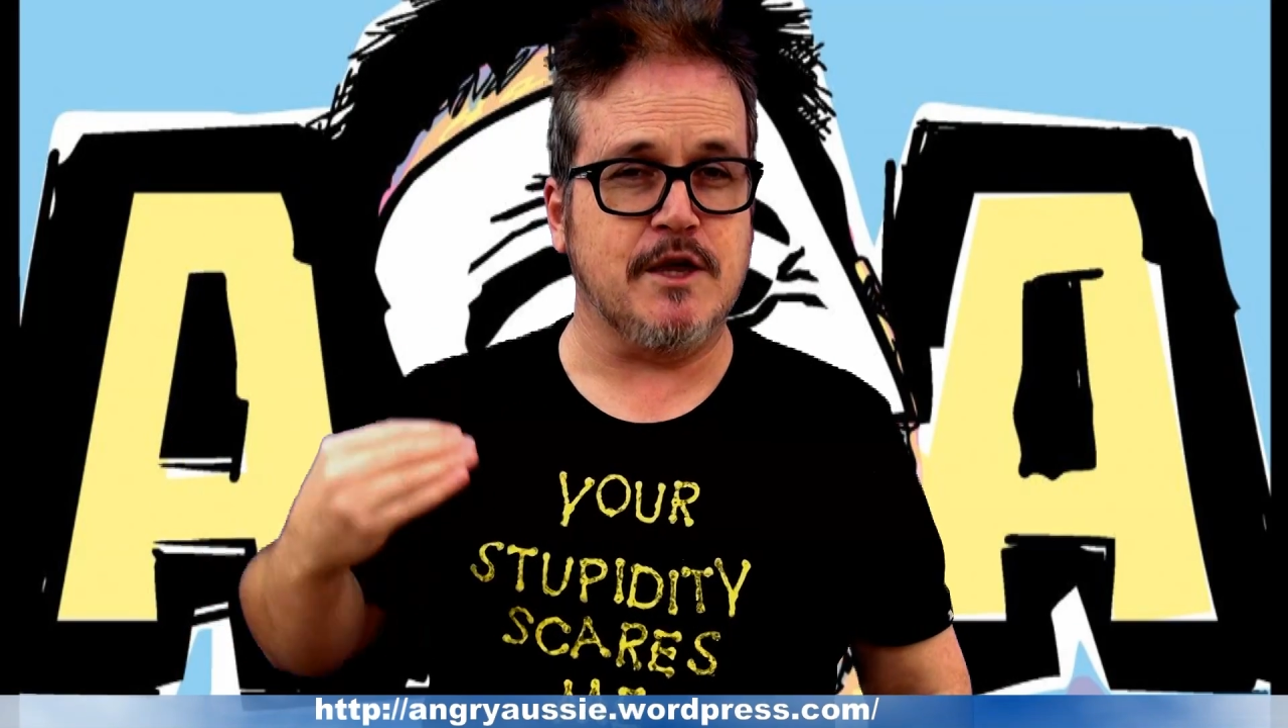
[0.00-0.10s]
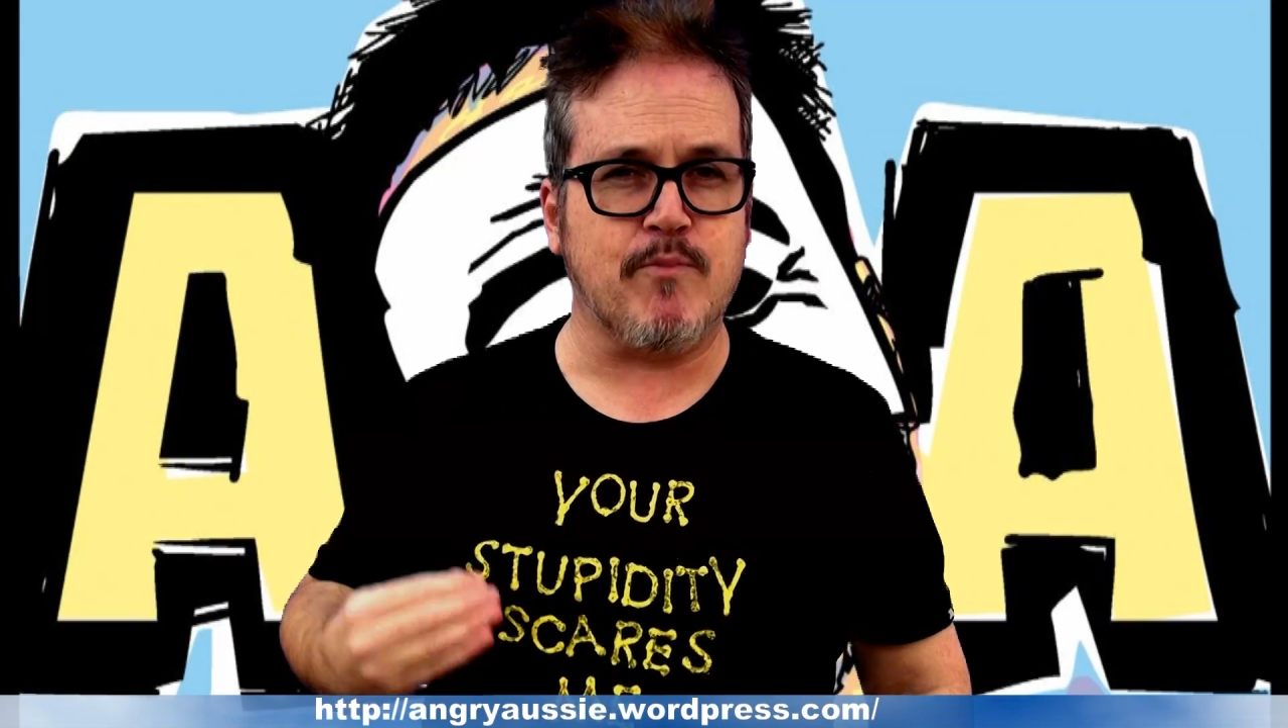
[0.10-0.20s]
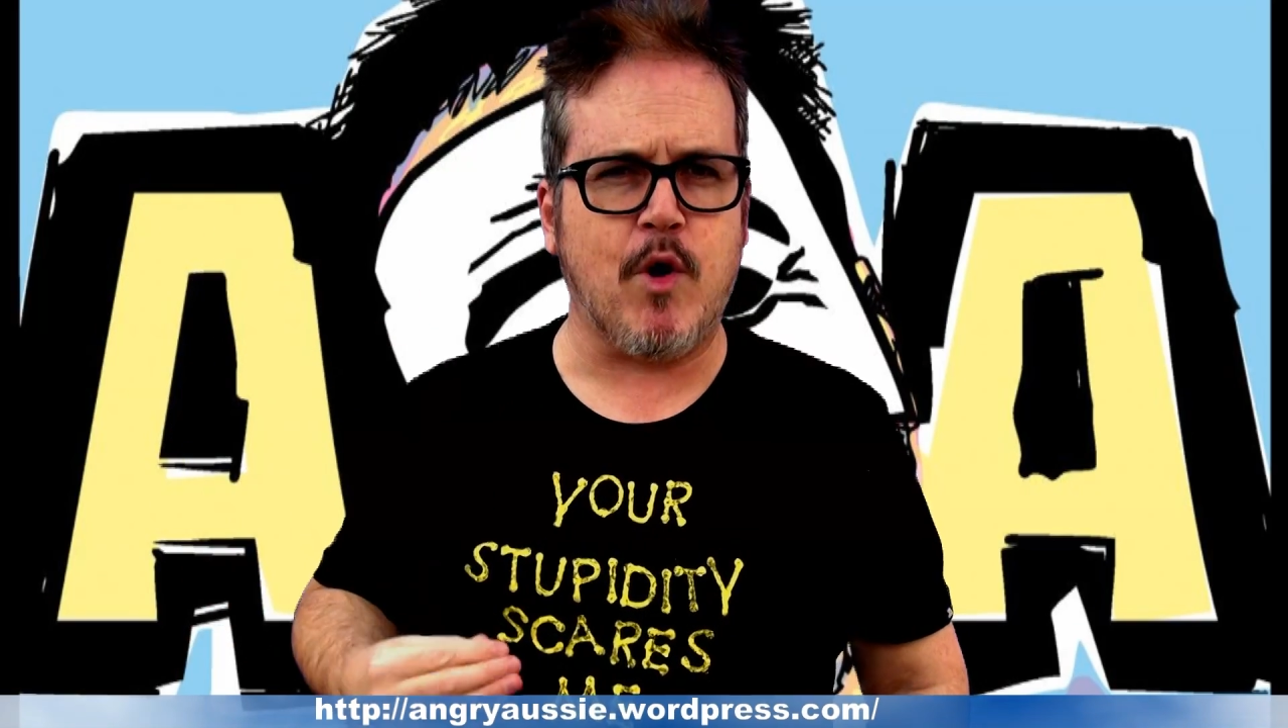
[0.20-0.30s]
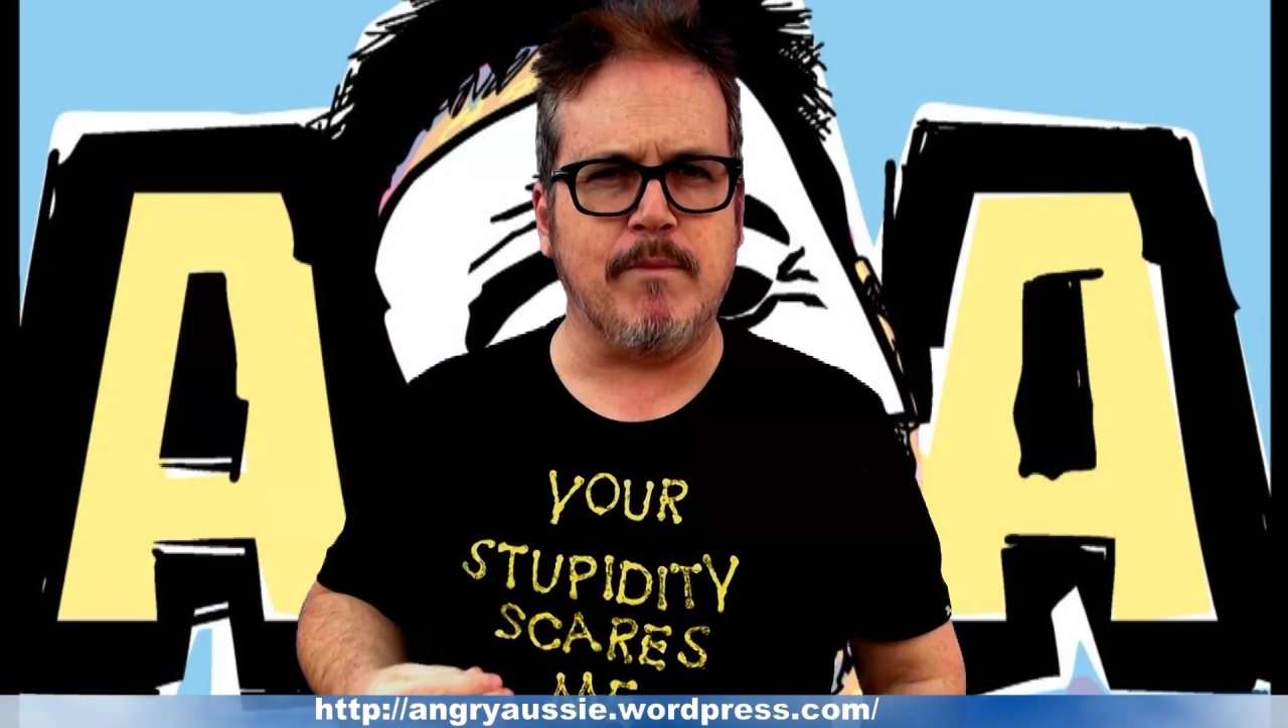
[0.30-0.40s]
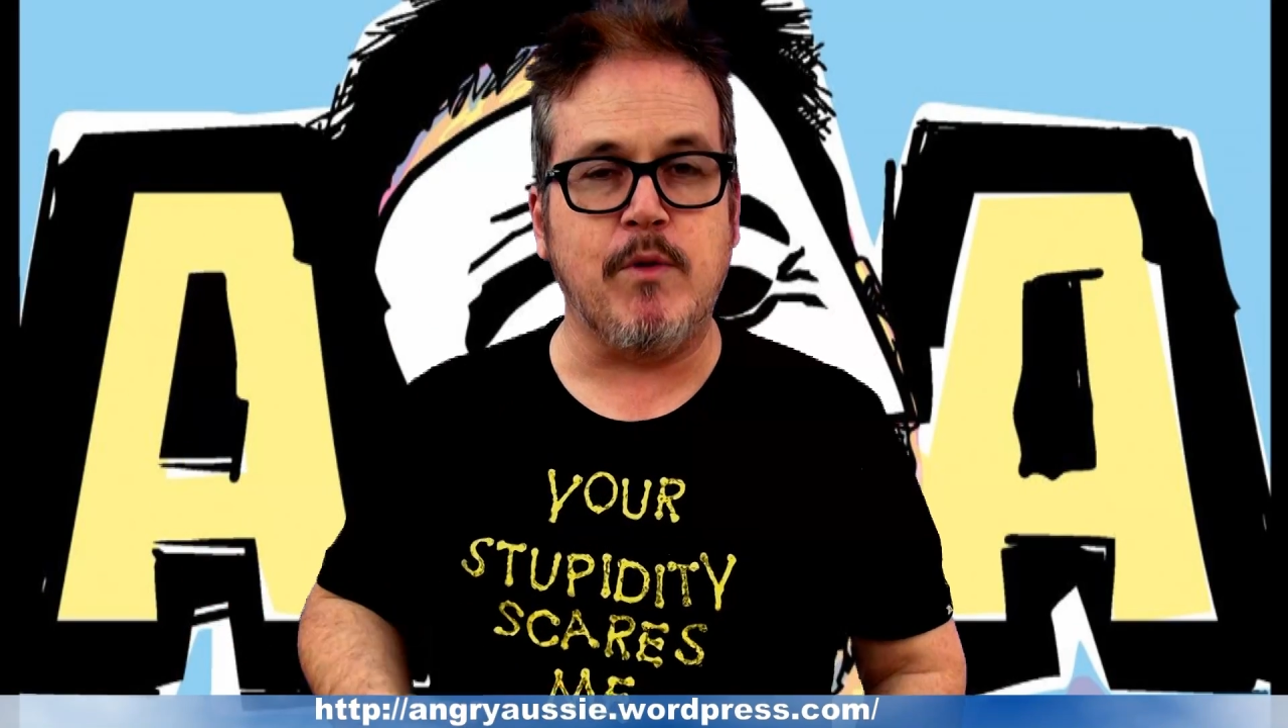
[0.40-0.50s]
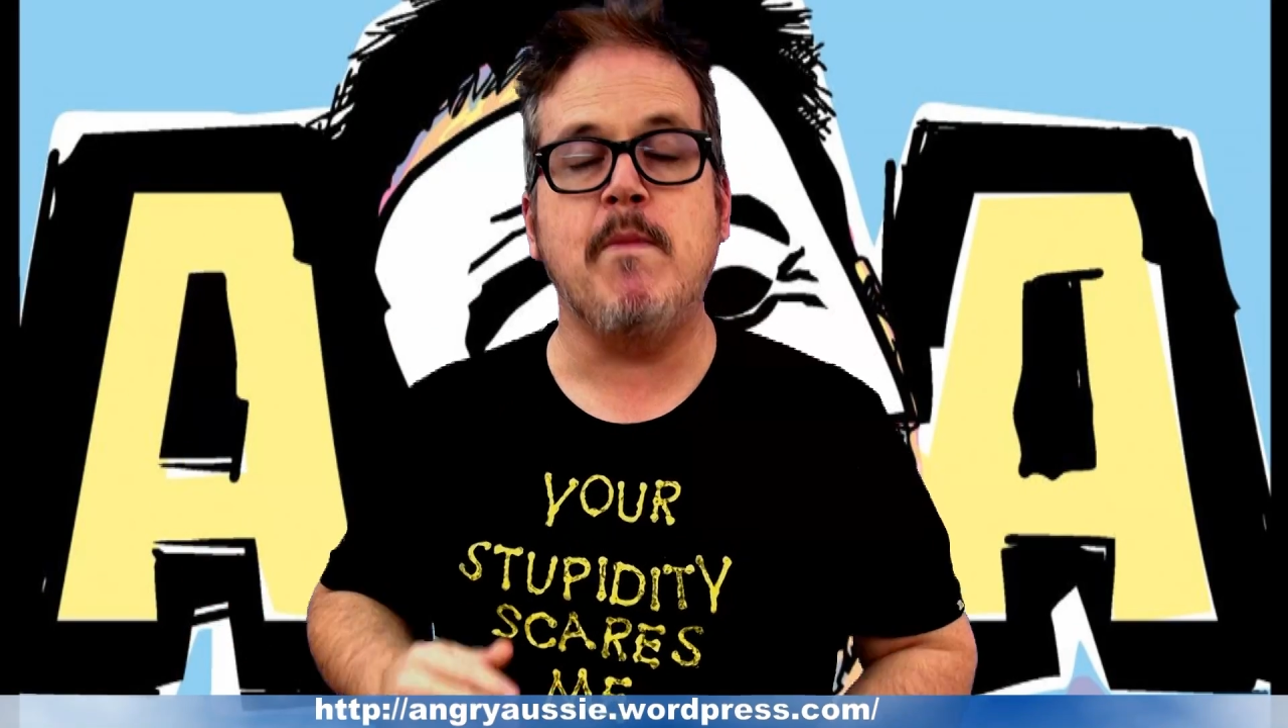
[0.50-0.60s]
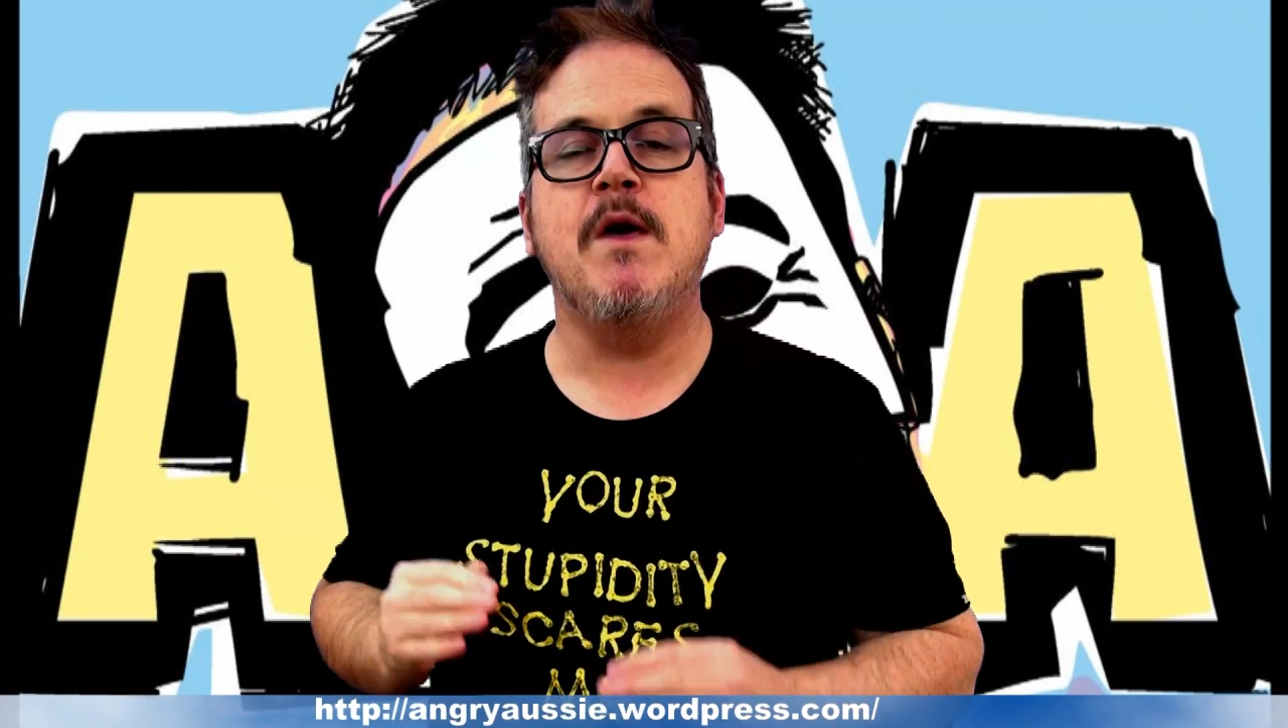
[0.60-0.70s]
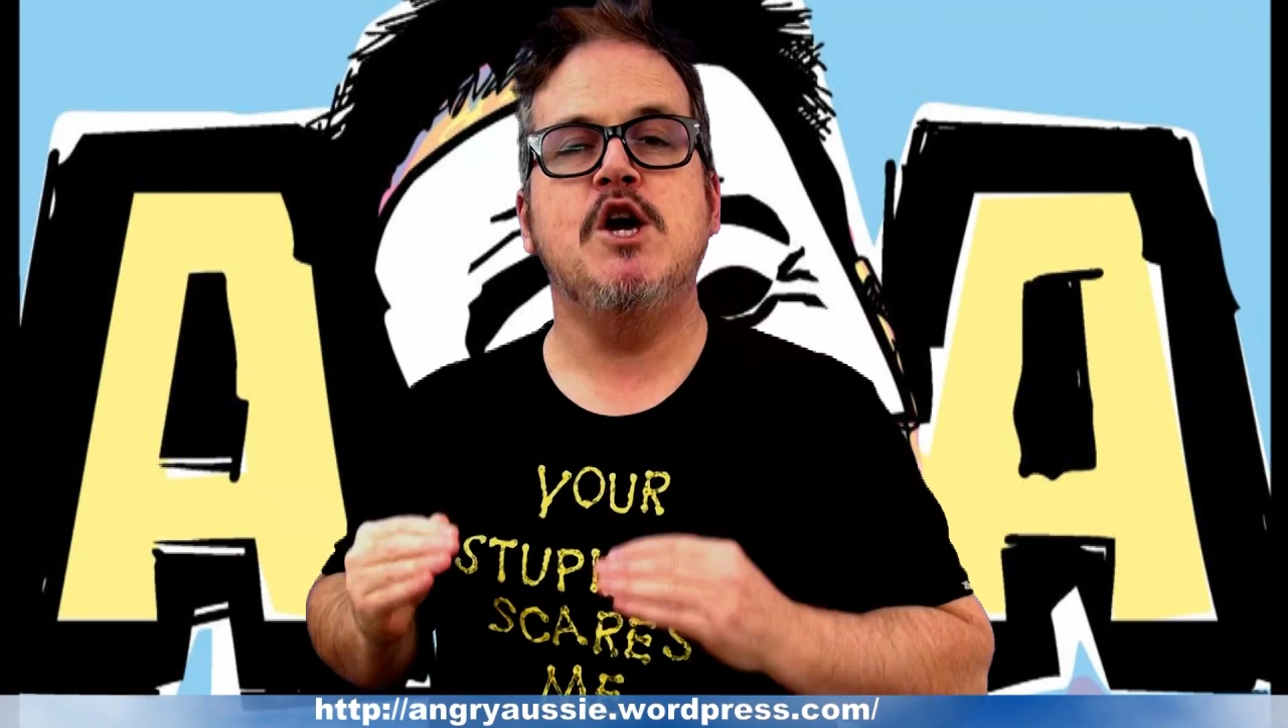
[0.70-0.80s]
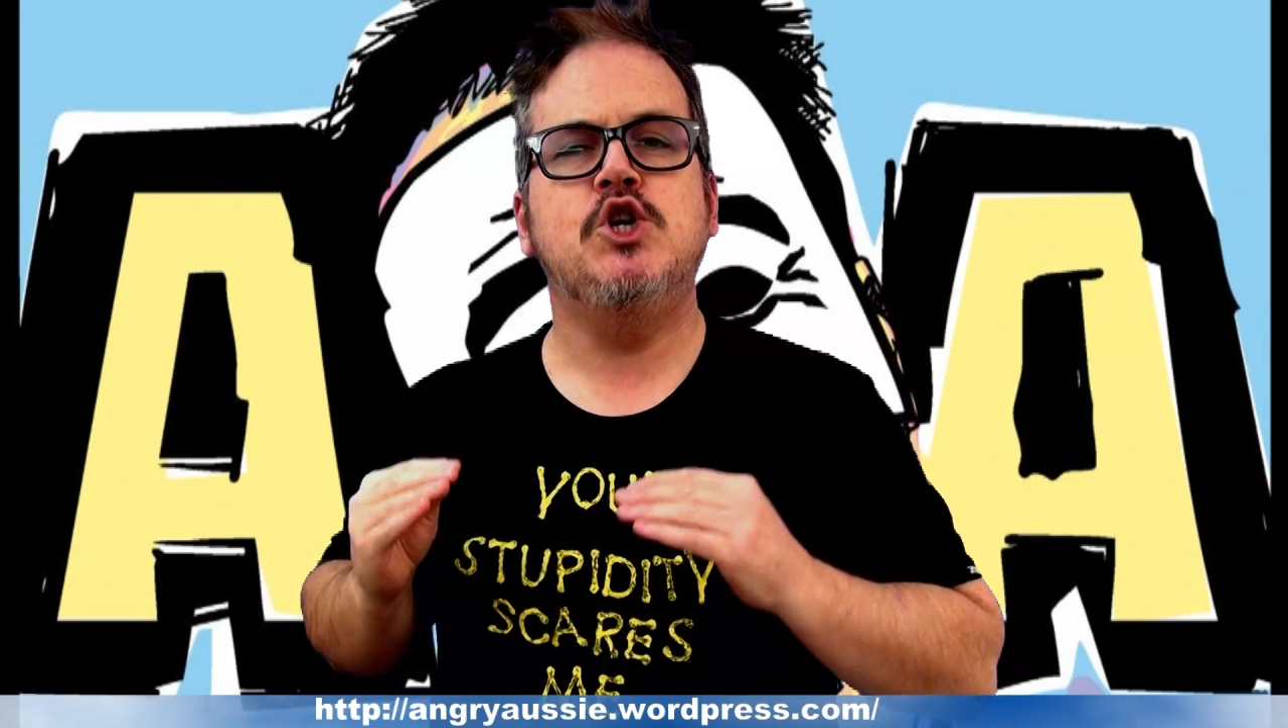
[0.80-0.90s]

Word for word: the problem